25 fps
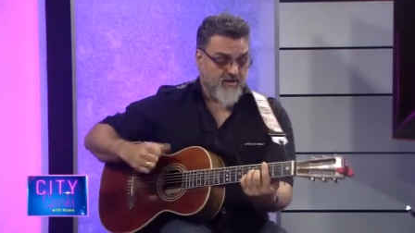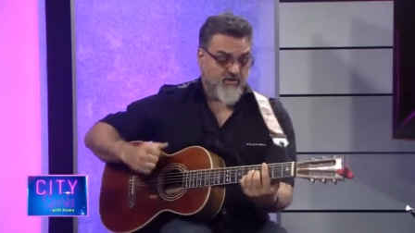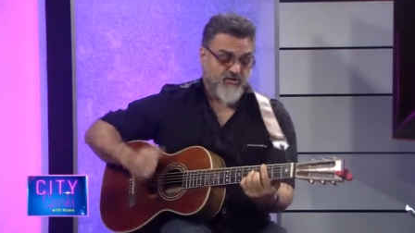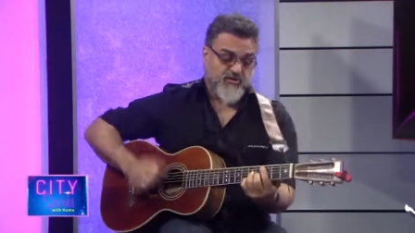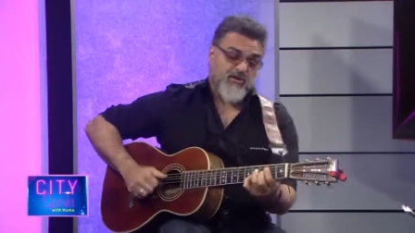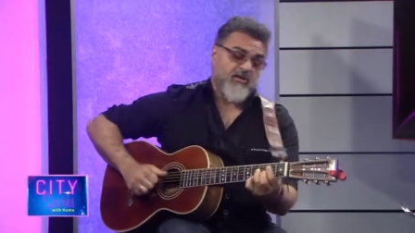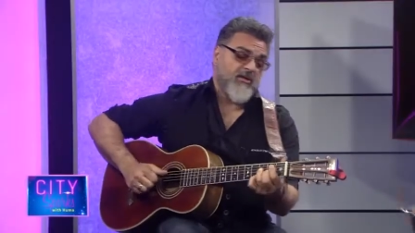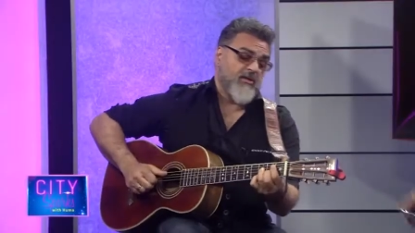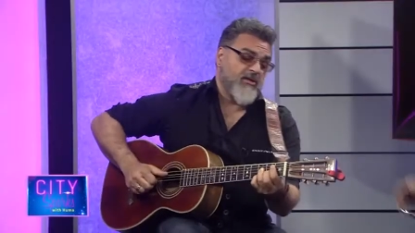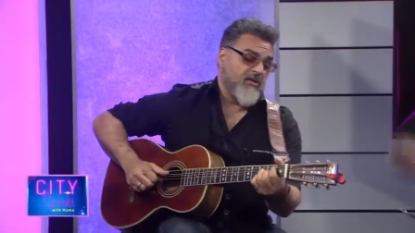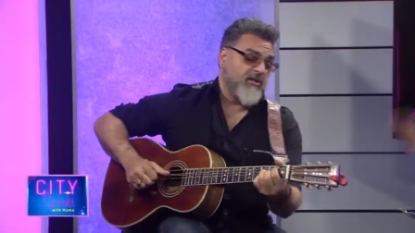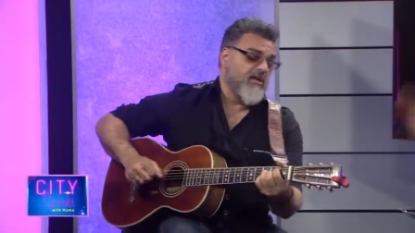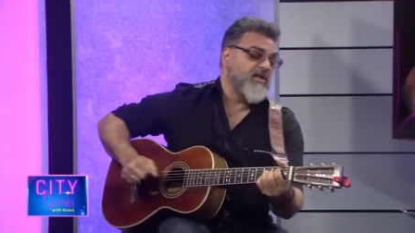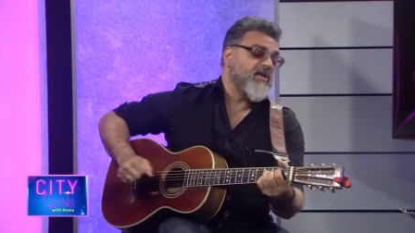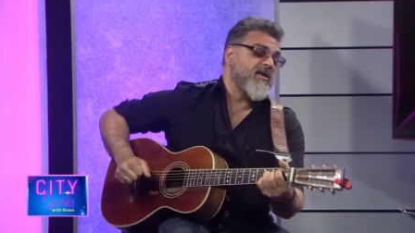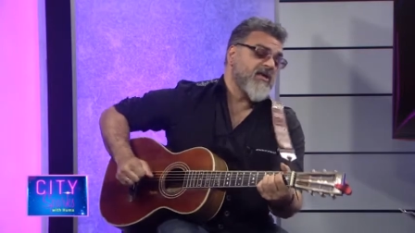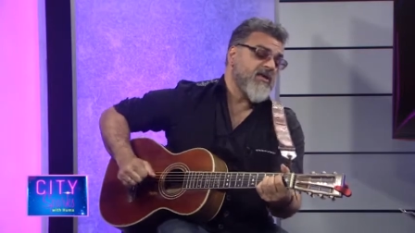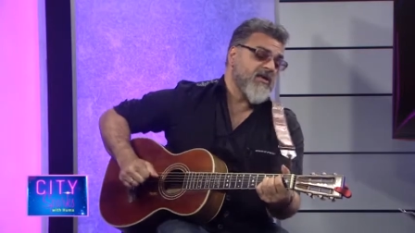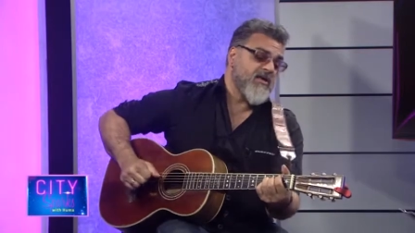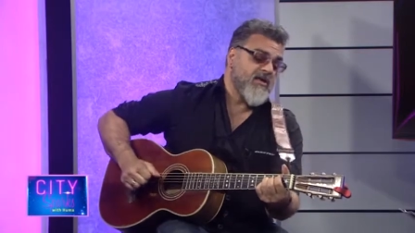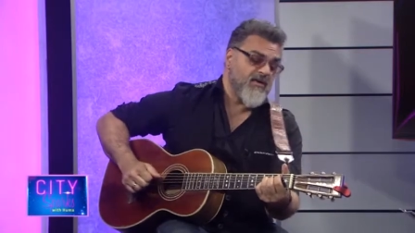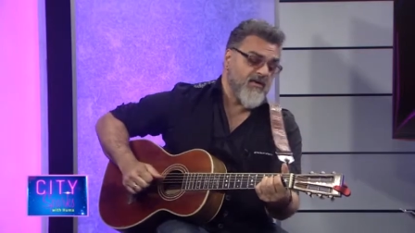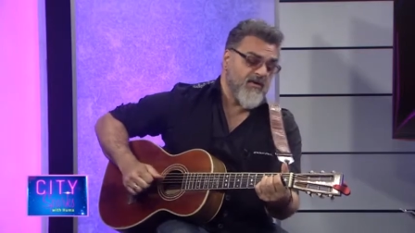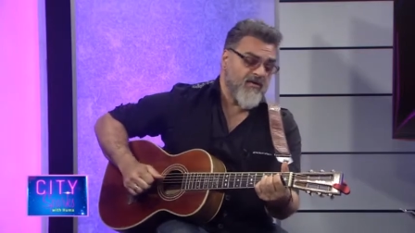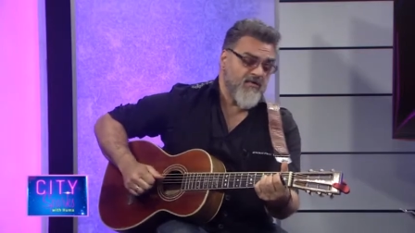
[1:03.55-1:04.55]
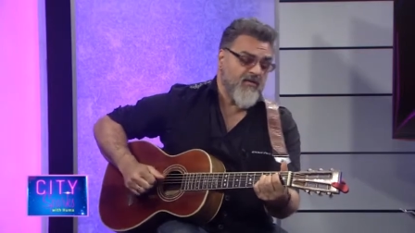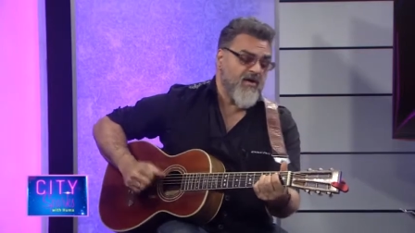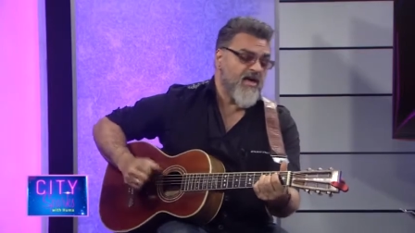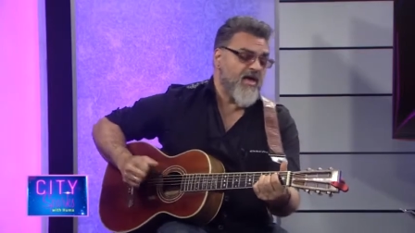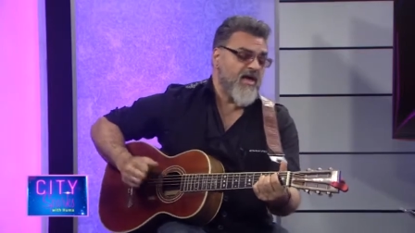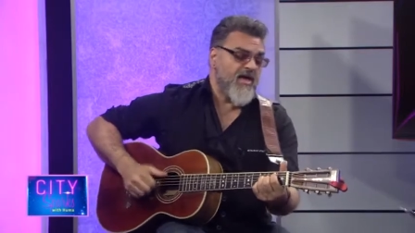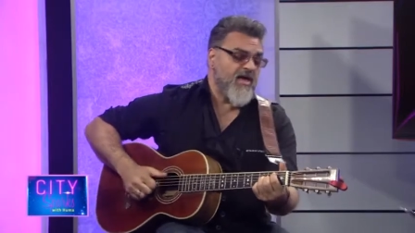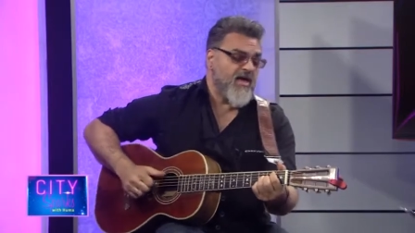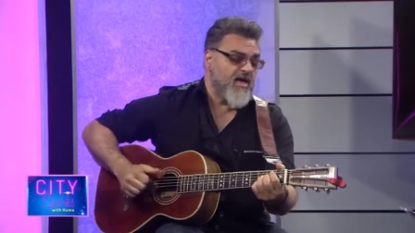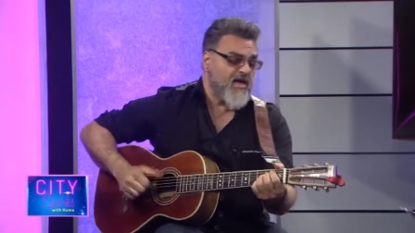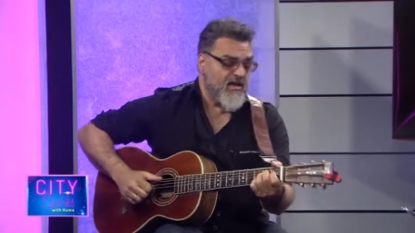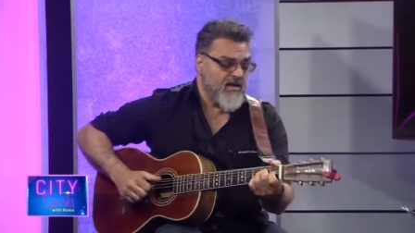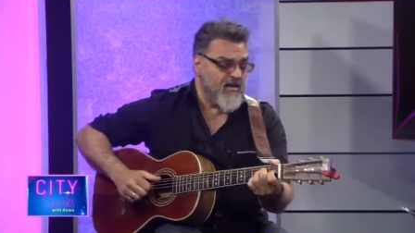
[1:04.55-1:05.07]
to live
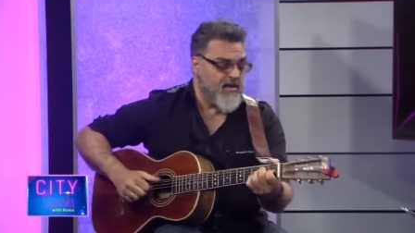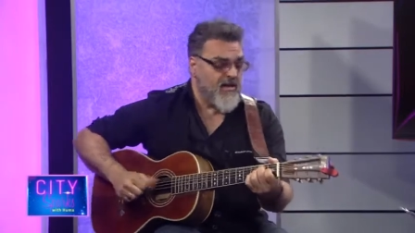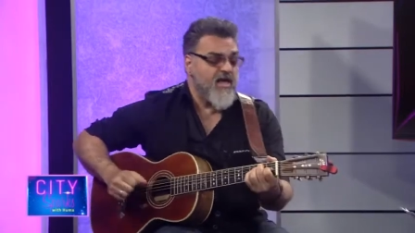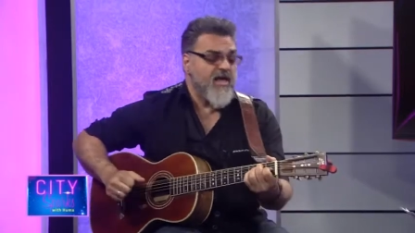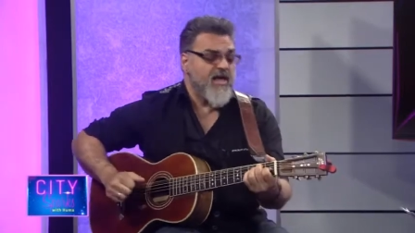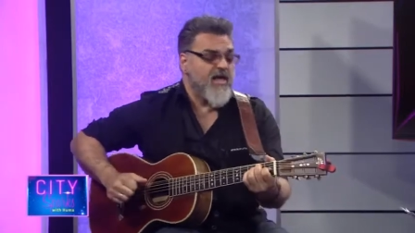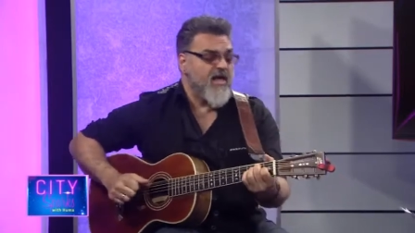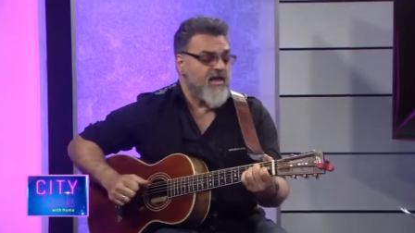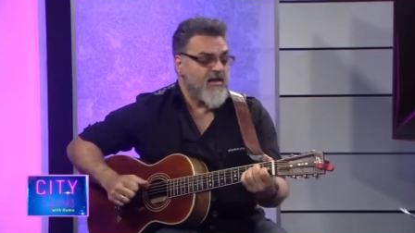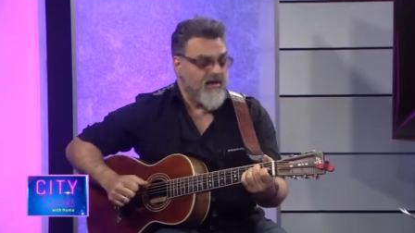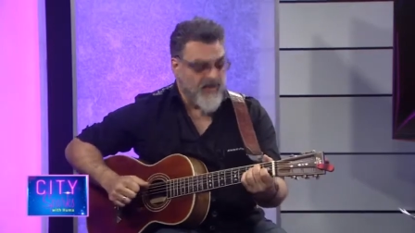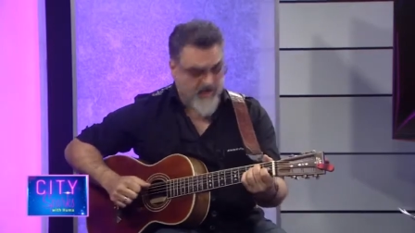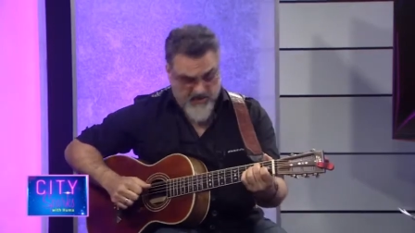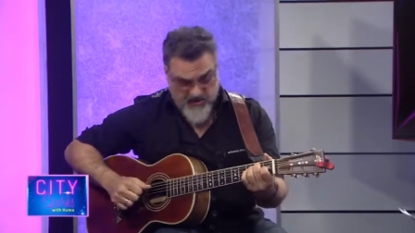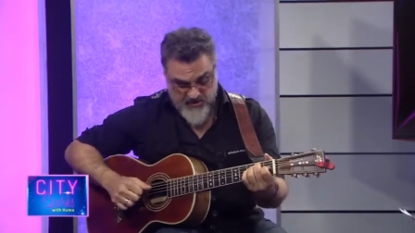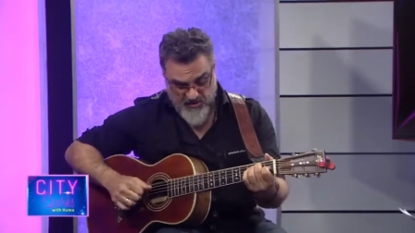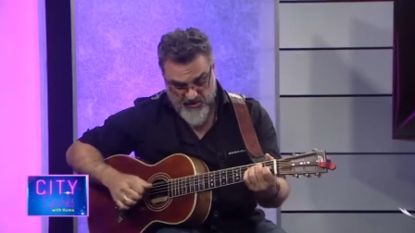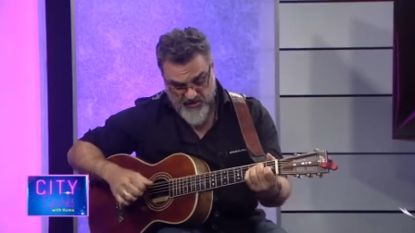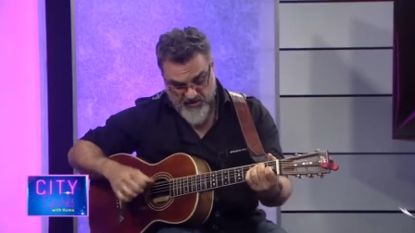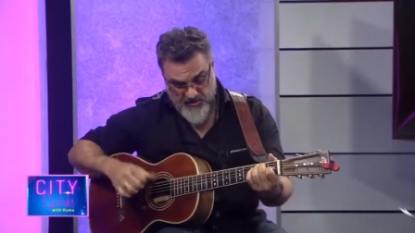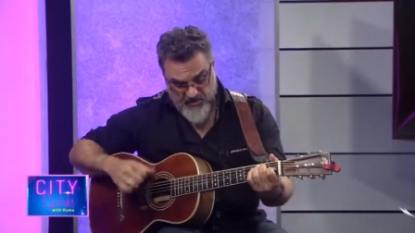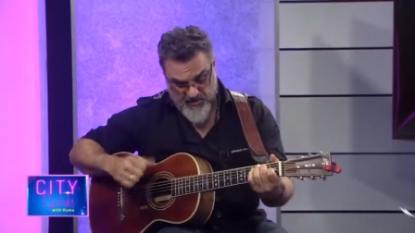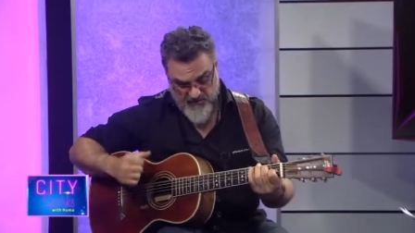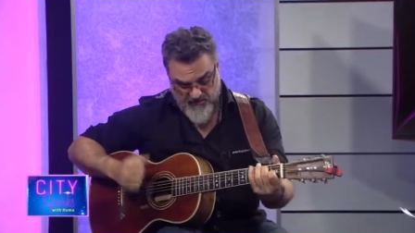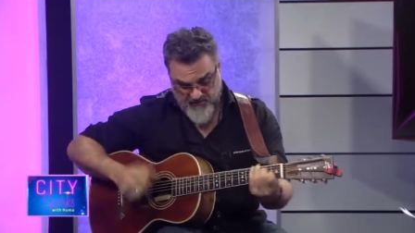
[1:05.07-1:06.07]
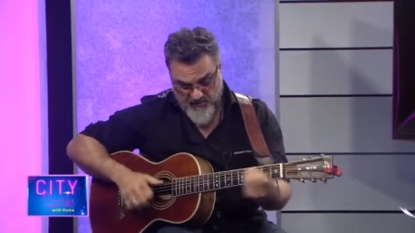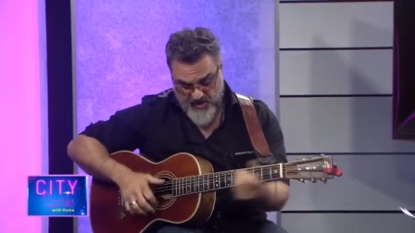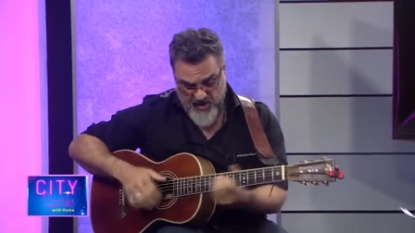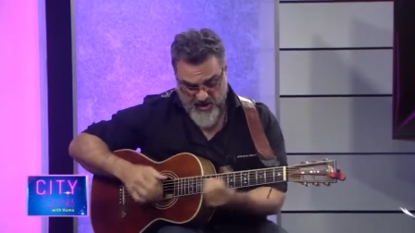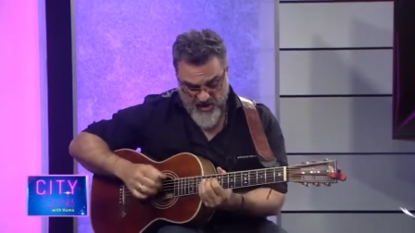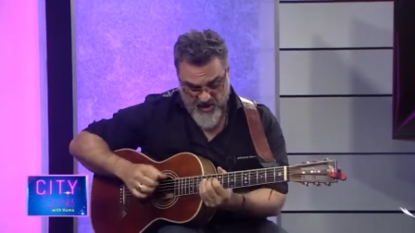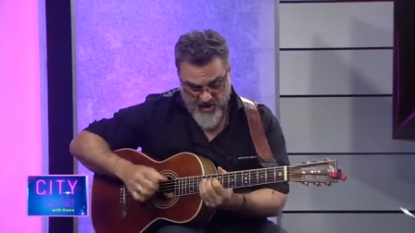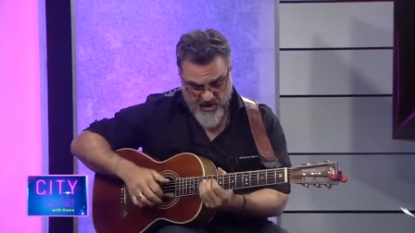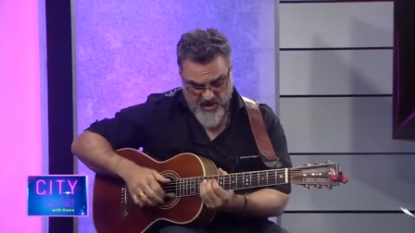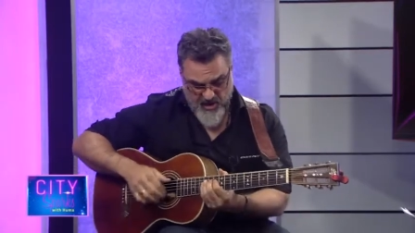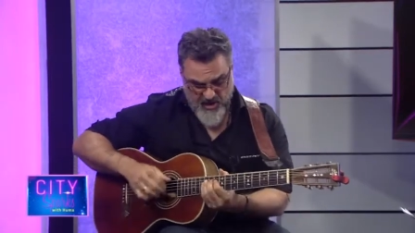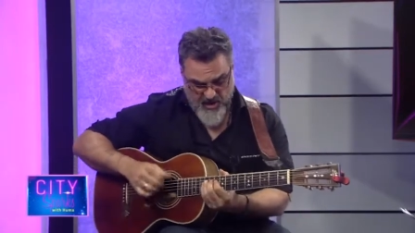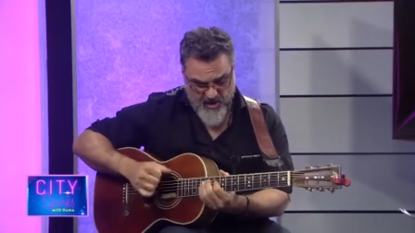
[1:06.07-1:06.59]
and let live,
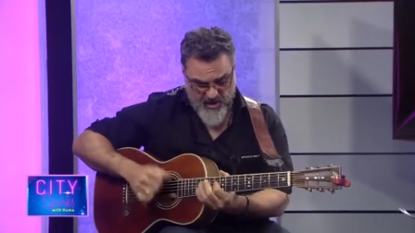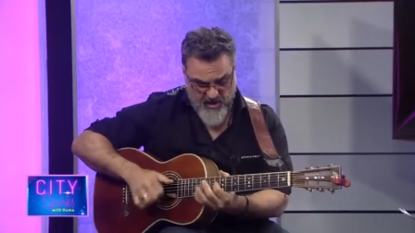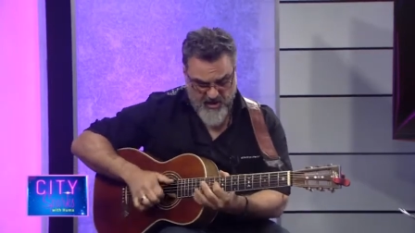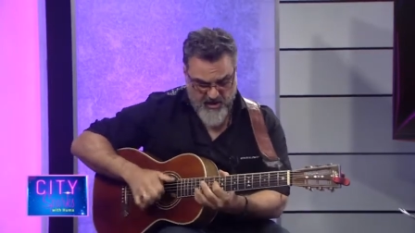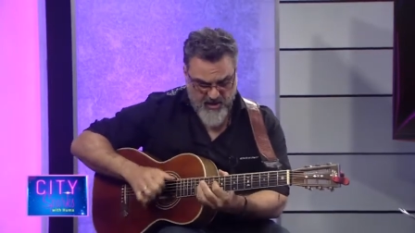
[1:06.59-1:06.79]
yeah.